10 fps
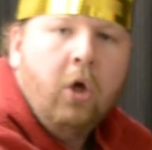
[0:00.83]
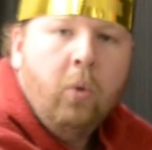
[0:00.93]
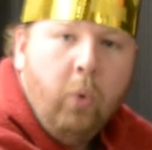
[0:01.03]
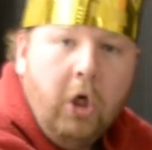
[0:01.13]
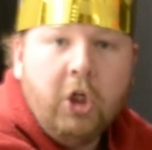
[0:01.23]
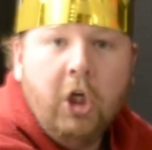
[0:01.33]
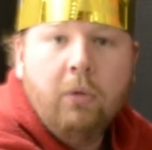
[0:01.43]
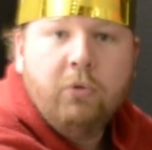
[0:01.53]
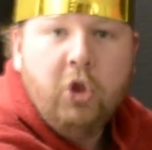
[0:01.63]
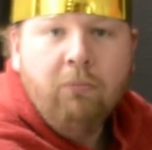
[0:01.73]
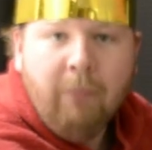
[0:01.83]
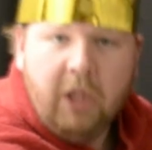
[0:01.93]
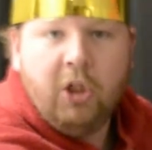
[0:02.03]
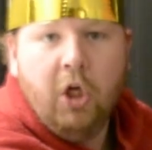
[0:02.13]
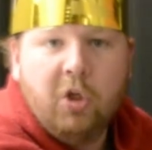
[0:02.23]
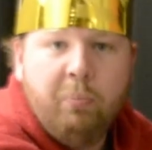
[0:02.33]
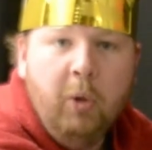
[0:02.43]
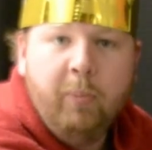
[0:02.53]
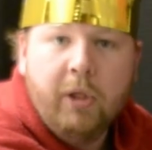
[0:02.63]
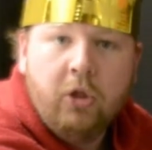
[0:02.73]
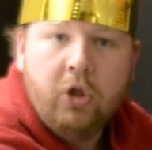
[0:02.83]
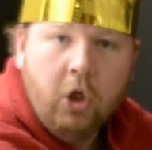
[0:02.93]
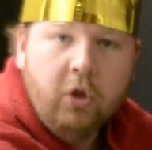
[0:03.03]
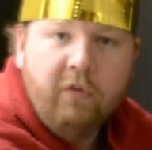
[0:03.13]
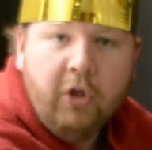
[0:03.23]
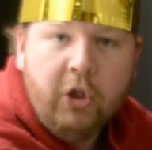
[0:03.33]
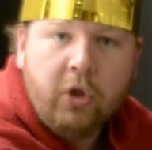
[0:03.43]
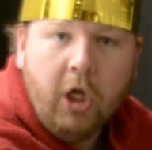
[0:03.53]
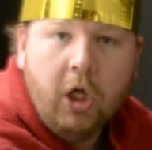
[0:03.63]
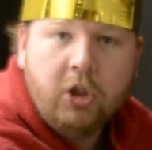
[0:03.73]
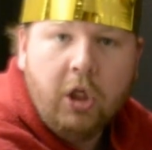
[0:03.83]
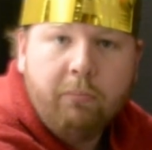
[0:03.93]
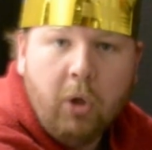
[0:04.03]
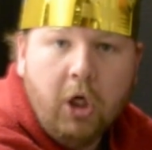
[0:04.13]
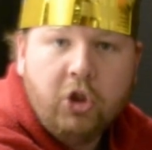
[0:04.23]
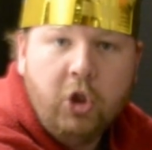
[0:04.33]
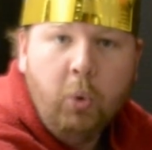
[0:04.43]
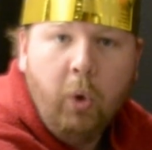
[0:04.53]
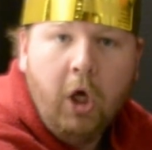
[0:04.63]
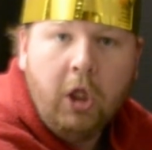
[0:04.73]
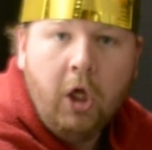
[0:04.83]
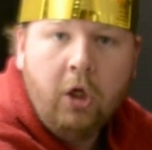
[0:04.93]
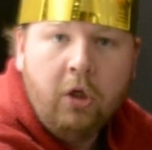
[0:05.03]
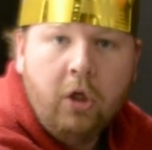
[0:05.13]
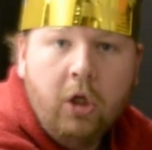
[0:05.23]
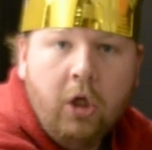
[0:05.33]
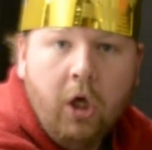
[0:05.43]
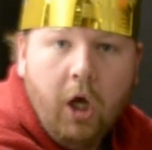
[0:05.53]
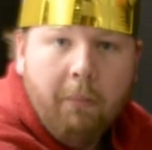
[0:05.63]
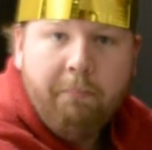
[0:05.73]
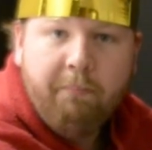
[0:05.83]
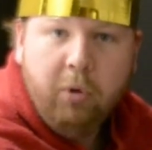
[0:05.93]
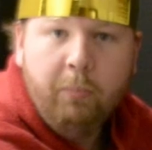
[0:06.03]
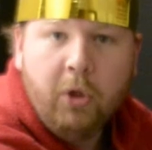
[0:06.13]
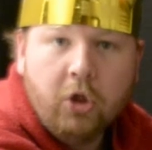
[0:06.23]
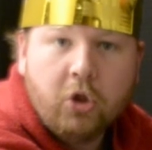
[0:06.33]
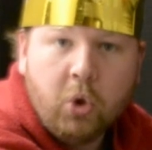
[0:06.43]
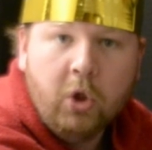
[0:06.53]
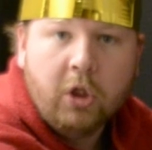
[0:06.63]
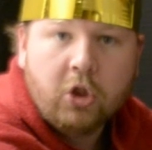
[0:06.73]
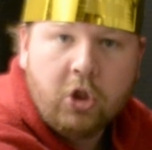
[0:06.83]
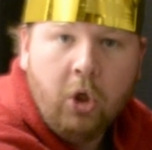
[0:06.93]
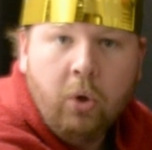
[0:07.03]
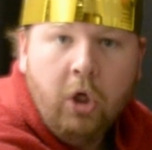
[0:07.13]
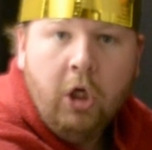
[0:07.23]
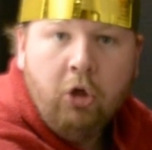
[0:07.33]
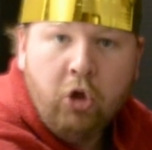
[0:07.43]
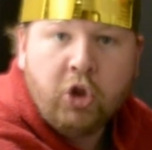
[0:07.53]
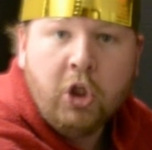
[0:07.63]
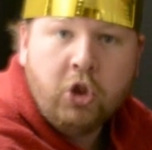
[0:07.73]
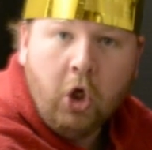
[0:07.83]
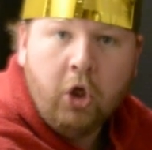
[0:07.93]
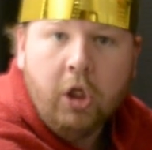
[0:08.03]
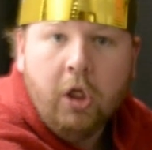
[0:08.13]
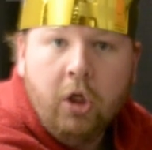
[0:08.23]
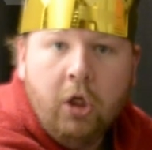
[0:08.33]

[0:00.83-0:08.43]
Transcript: Welcome to Mad Cook's Poopin', the only video content brought to you while, I'm pooping on the toilet. So, let's get started.